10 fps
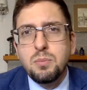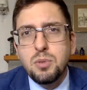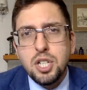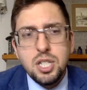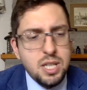
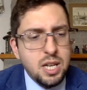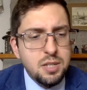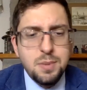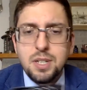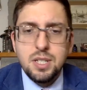which is nice
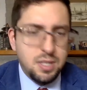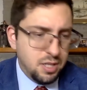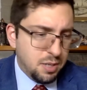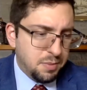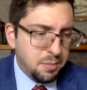because
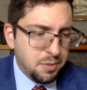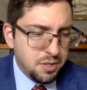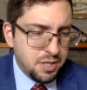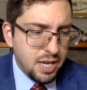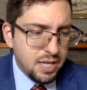sometimes there's
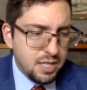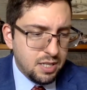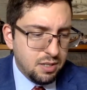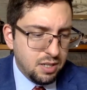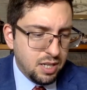a
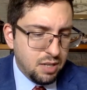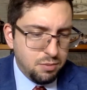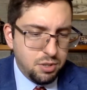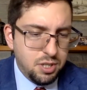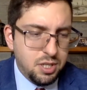text, and
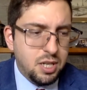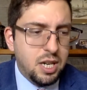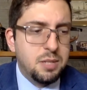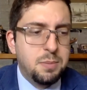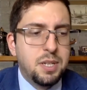which is not
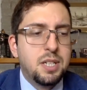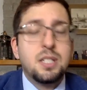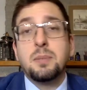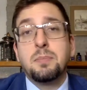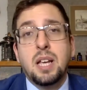nice because
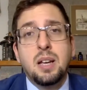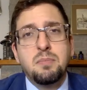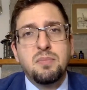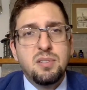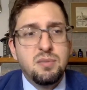
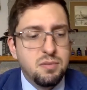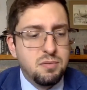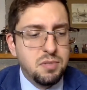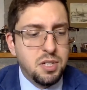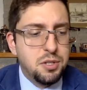sometimes
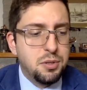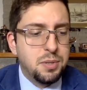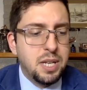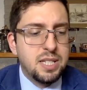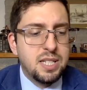there's no
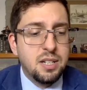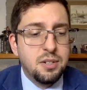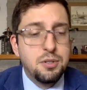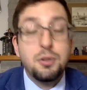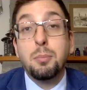text and
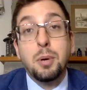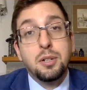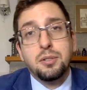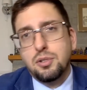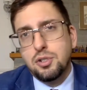there's no
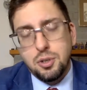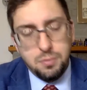bottle to show.